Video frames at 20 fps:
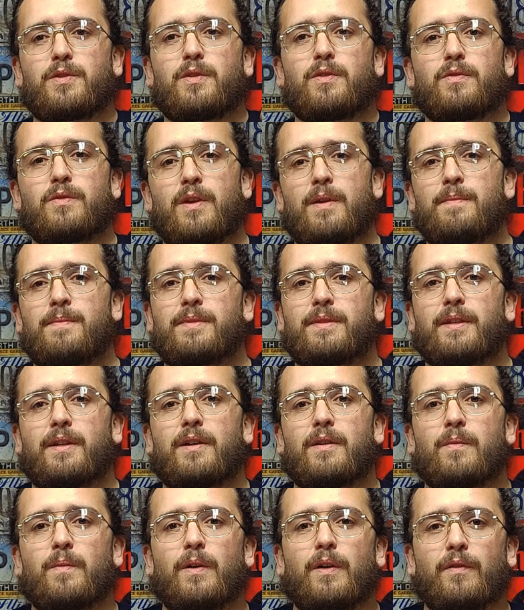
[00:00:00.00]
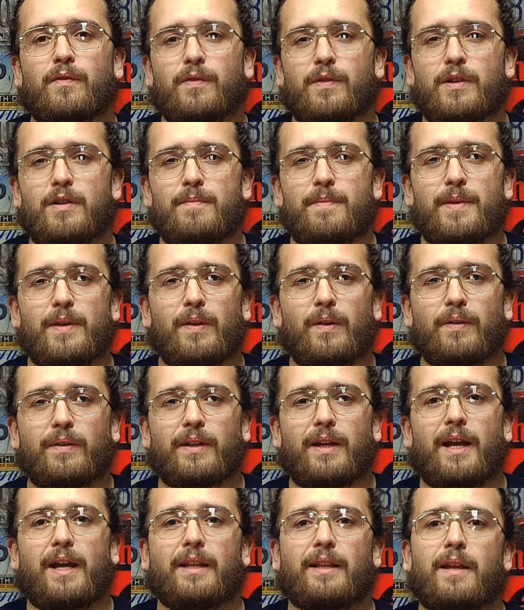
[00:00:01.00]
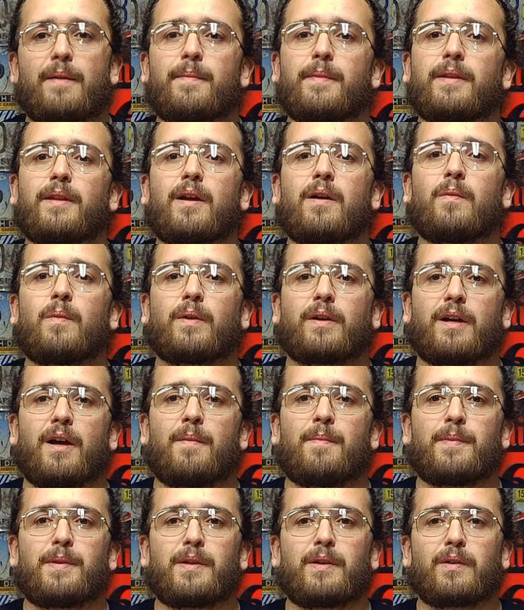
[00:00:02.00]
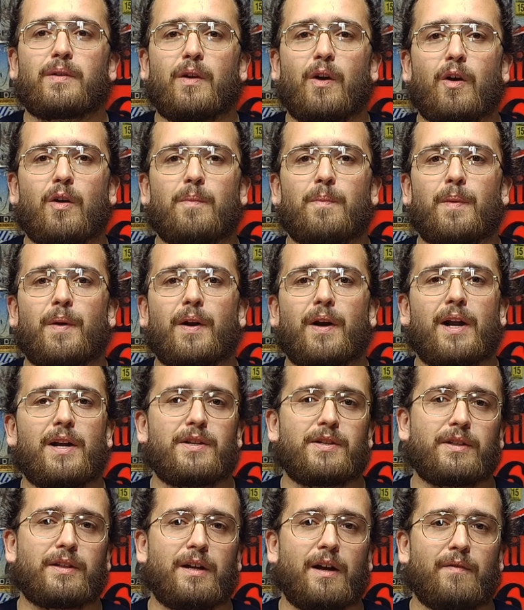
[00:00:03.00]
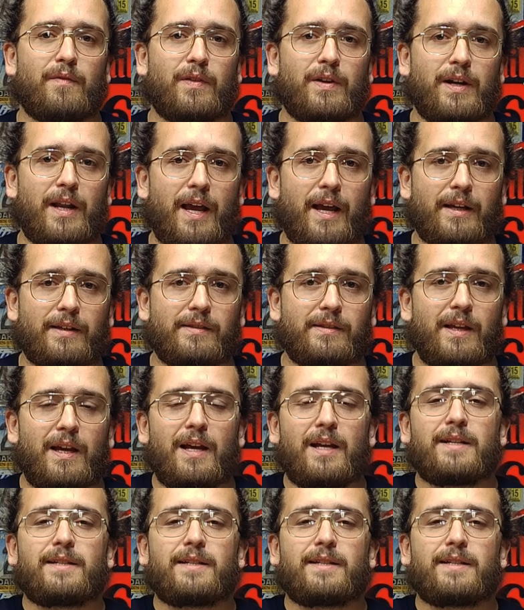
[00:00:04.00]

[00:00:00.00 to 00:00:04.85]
your dream steering wheel for your build and let me know what company or car part I should cover next.